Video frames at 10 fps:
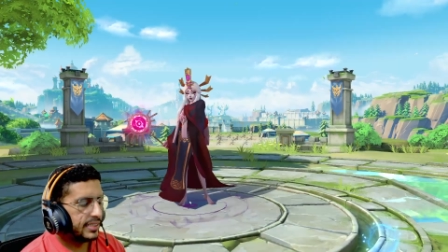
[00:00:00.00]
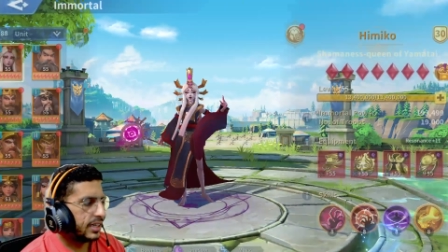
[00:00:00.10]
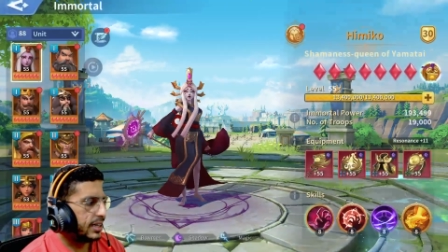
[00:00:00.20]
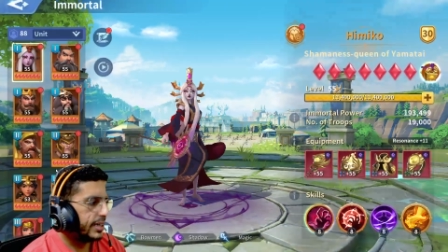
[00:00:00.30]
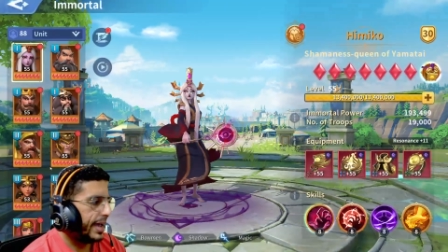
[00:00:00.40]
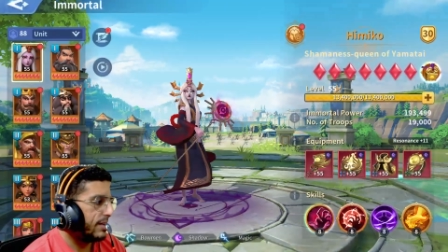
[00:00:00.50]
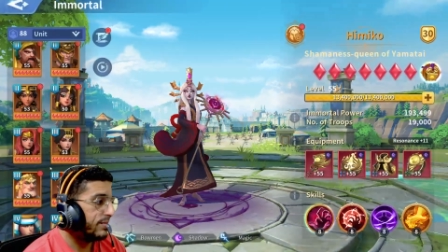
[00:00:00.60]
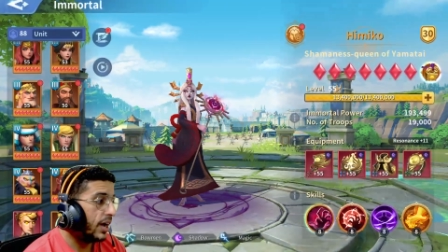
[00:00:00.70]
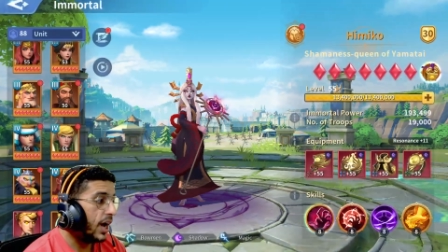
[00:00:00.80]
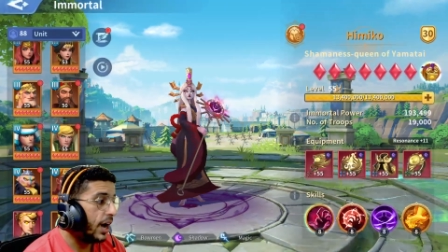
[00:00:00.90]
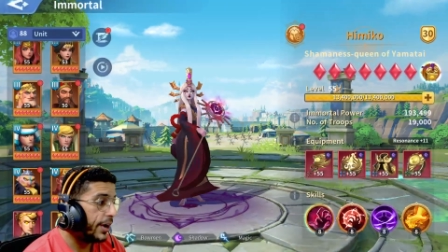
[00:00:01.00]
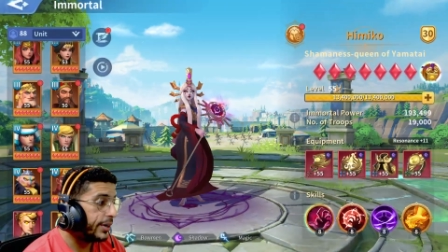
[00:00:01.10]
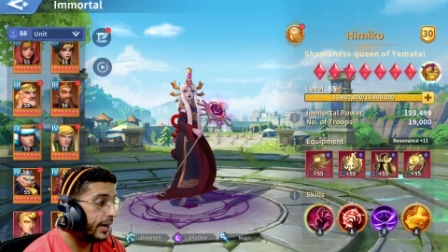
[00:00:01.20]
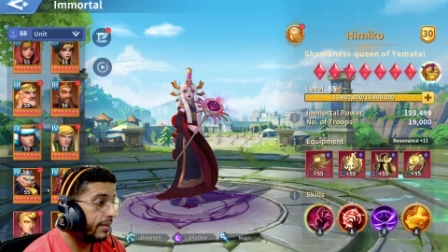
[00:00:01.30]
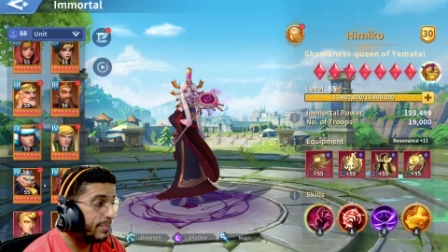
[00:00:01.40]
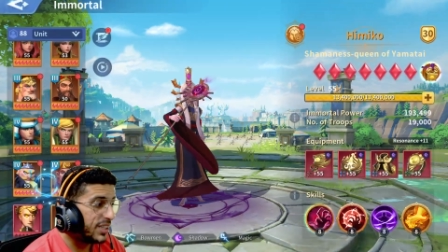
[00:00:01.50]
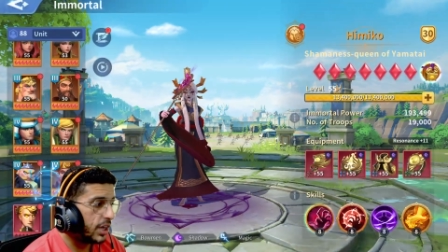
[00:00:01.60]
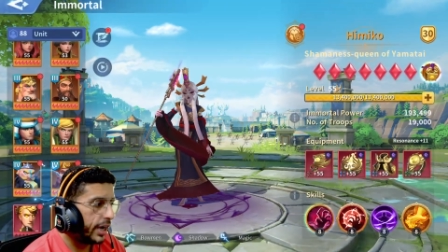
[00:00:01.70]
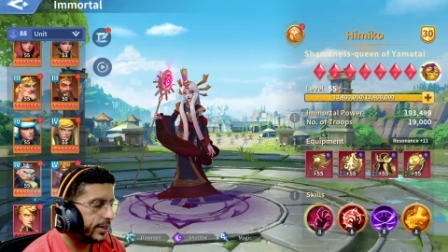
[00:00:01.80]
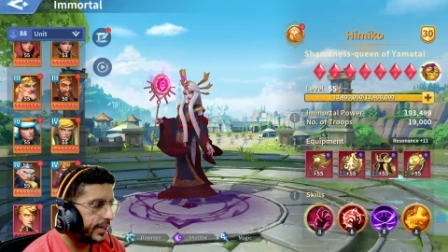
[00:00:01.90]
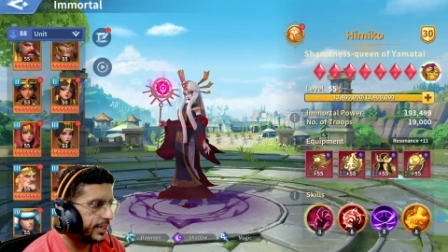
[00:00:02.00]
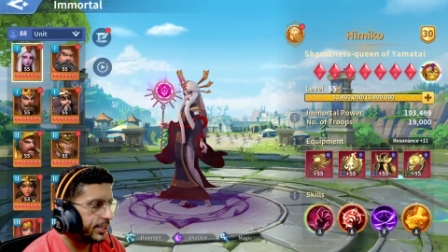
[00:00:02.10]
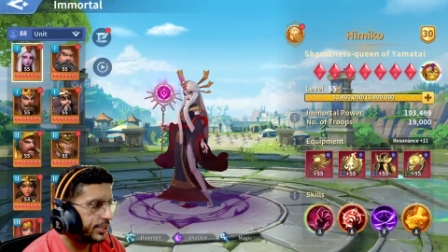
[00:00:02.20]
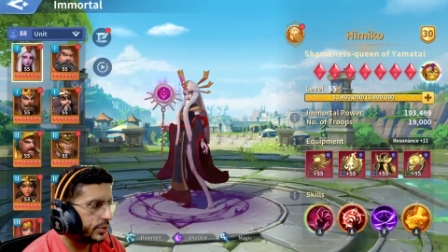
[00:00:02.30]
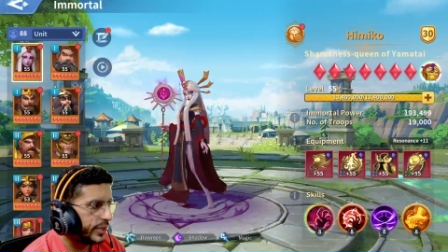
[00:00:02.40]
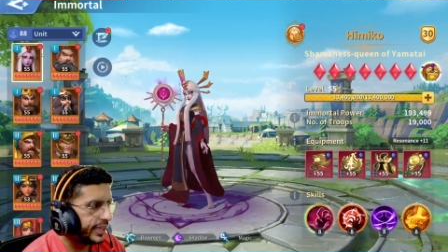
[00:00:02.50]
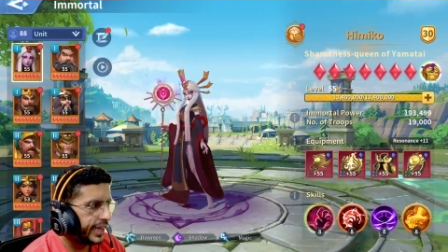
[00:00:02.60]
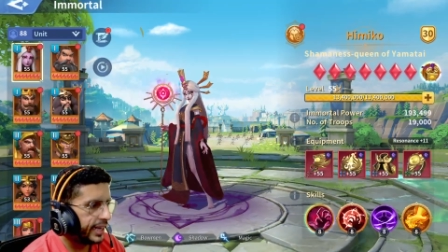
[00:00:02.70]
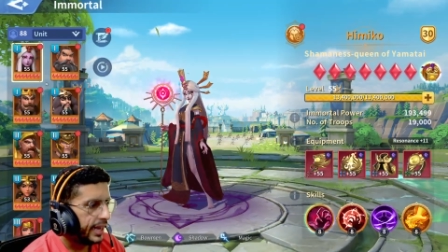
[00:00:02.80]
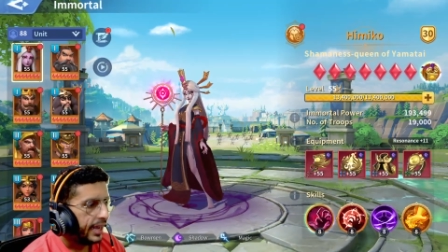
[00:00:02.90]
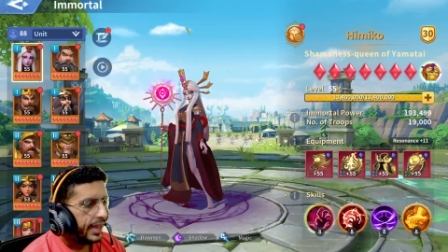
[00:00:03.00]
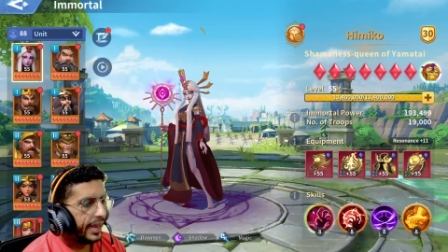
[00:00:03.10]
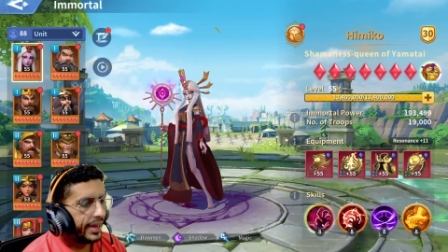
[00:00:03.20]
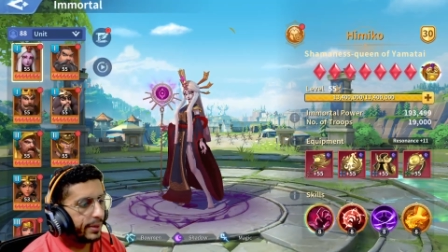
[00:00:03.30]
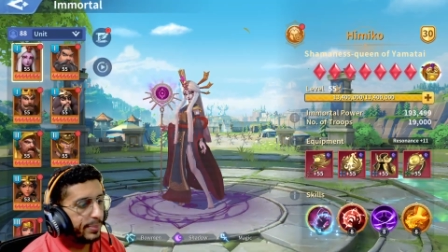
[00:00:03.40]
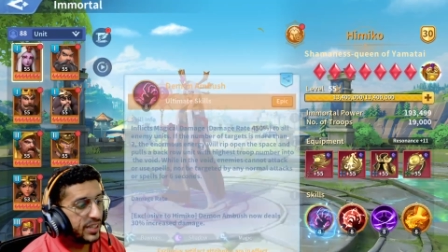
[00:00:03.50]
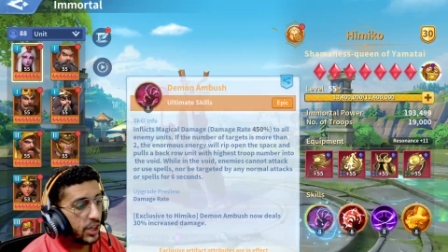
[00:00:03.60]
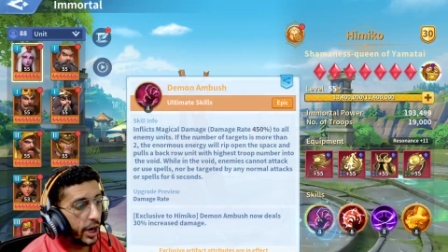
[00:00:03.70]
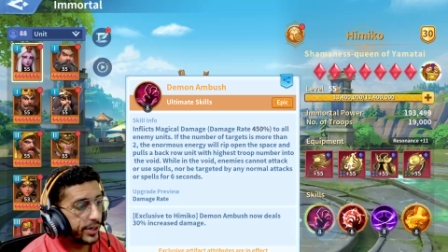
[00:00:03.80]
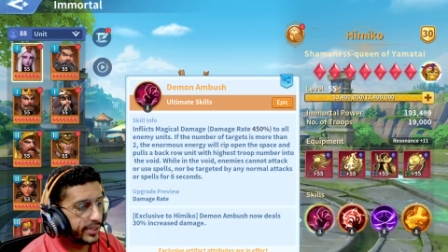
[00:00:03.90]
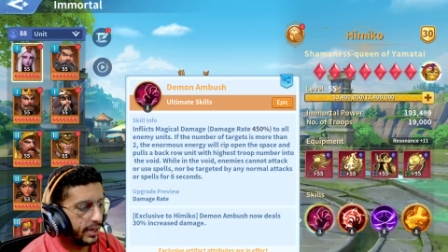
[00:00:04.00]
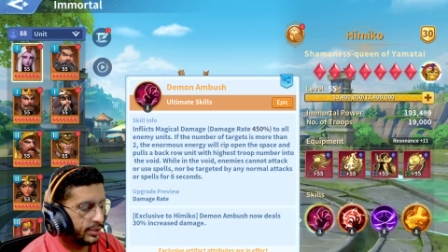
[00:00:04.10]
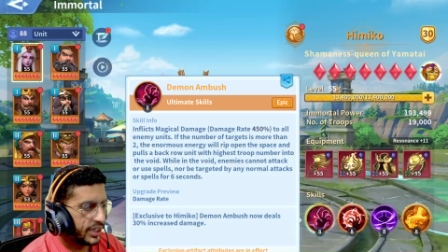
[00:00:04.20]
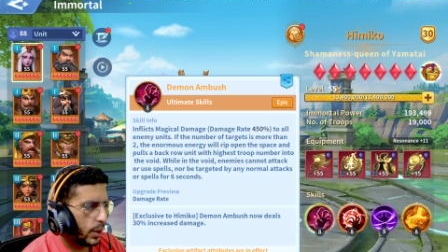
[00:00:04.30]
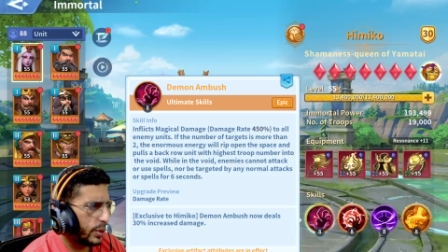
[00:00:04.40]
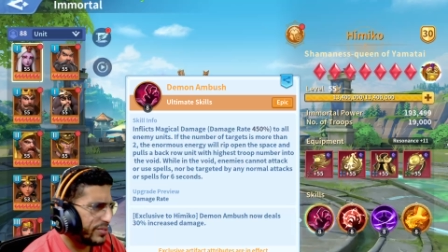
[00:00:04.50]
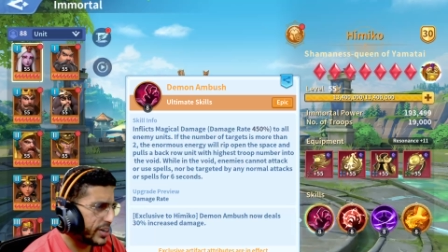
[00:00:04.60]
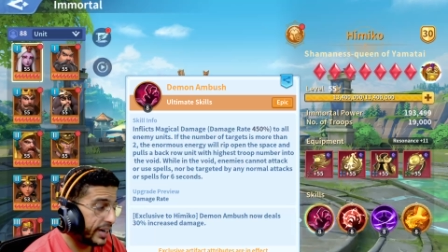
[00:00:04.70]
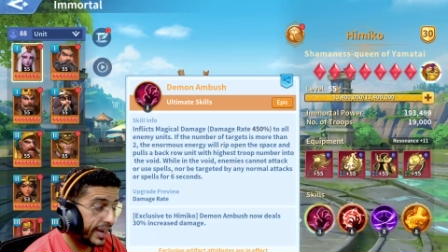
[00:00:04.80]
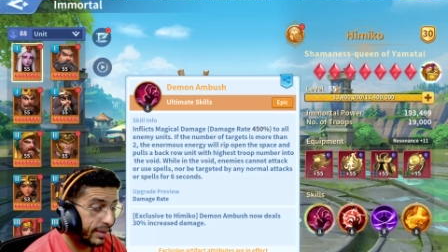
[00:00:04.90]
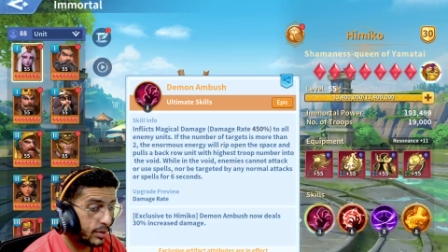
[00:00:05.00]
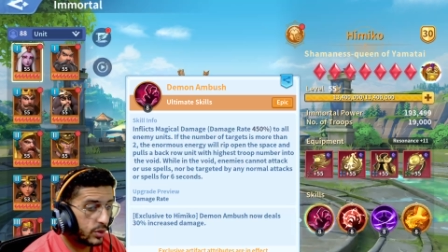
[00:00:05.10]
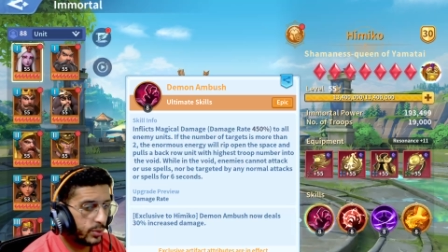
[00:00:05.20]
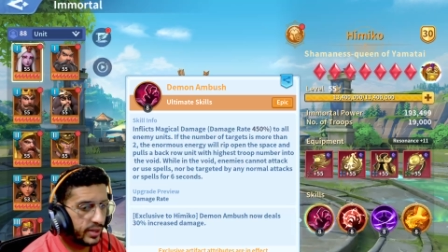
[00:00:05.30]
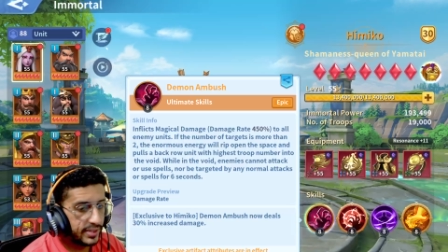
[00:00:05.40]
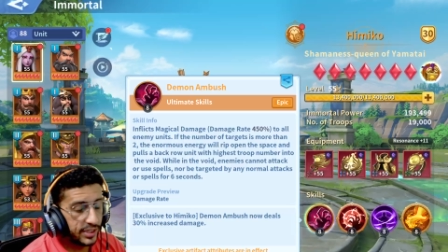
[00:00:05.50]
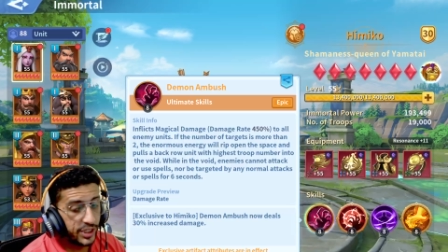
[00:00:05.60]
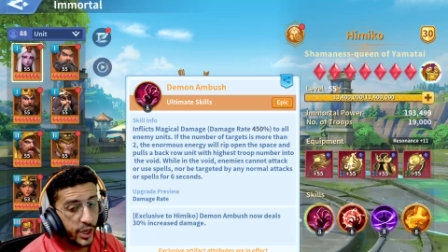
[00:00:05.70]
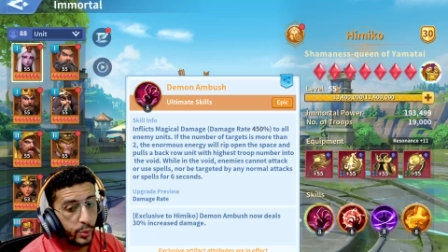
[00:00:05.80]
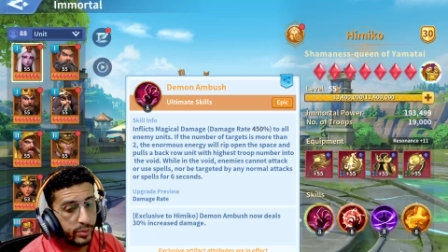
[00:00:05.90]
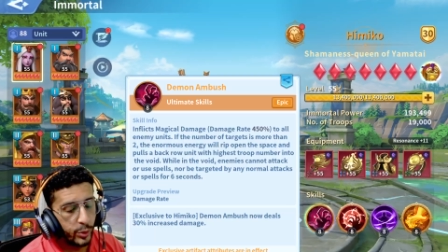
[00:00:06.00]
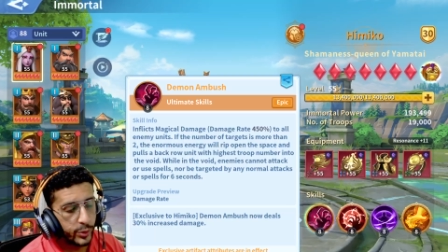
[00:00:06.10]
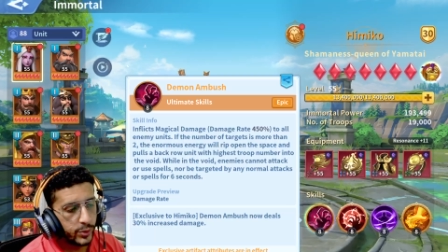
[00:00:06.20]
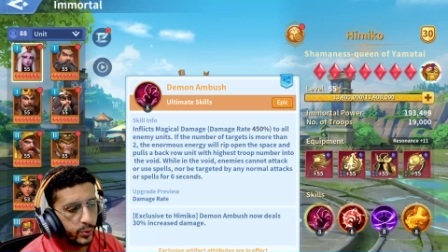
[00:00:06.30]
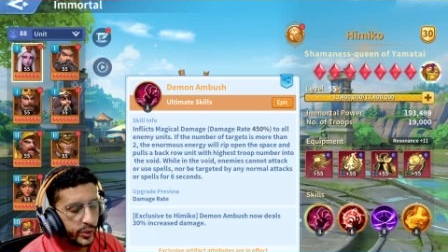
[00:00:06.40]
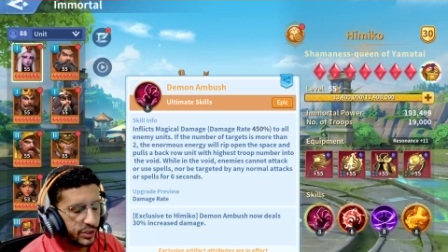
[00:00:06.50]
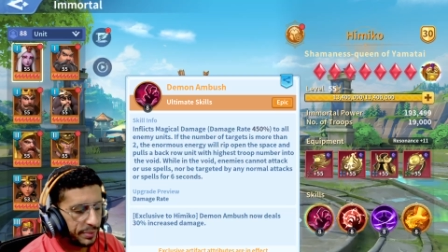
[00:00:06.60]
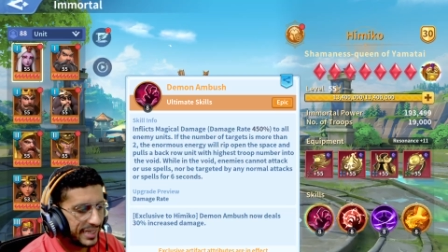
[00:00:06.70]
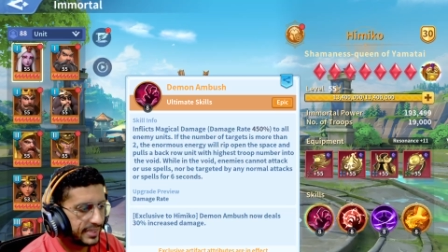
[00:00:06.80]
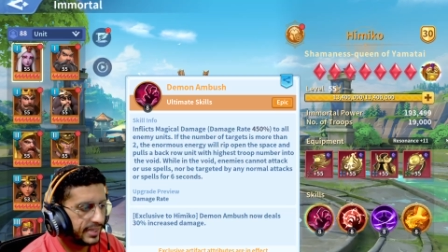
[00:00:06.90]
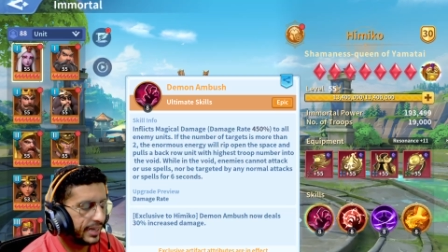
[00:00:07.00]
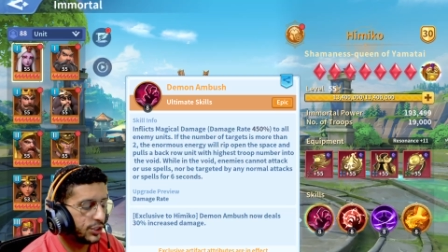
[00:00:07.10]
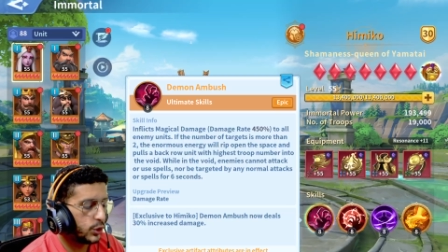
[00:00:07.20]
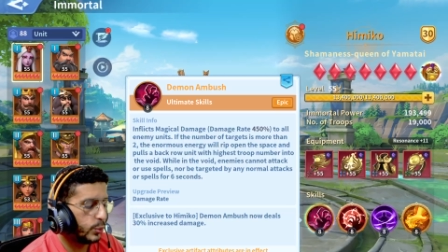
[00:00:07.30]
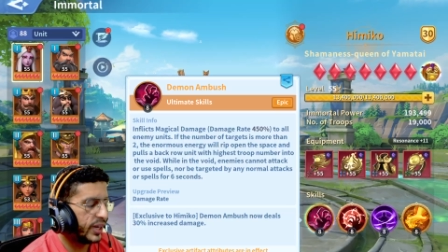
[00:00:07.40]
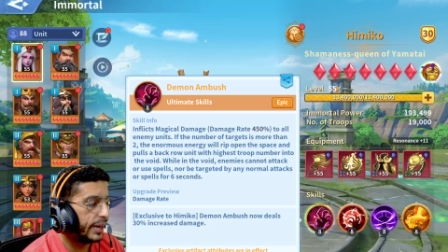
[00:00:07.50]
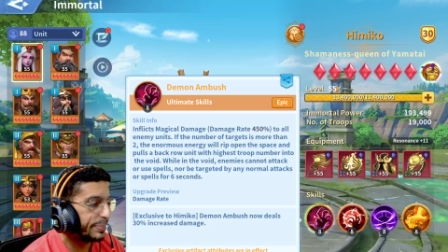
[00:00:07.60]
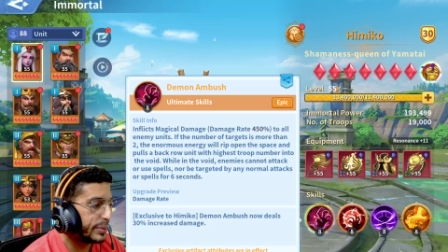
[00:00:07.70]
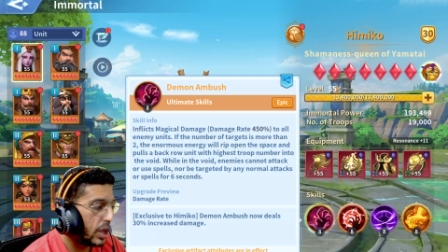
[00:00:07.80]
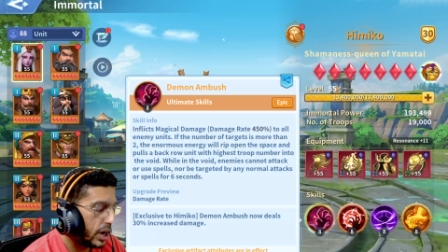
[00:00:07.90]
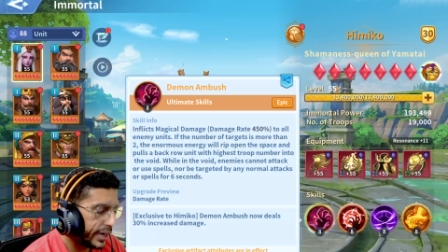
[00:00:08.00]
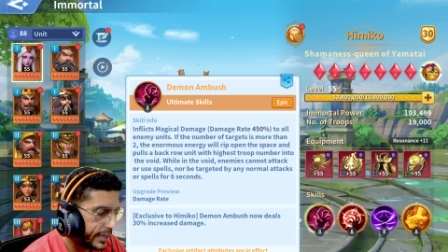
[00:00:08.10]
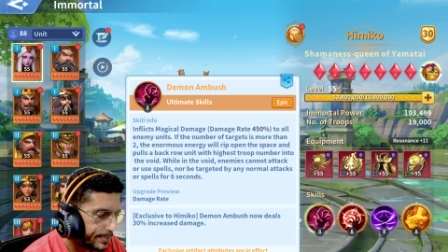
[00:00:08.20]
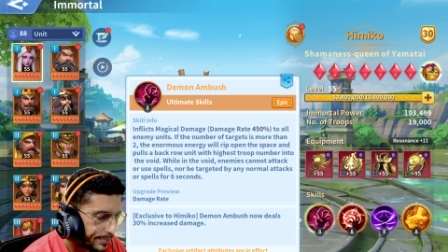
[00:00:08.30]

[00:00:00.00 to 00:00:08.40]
can have a bit higher energy regain and a bit higher damage. However, Himiko is a Shadow Immortal, which means that she will apply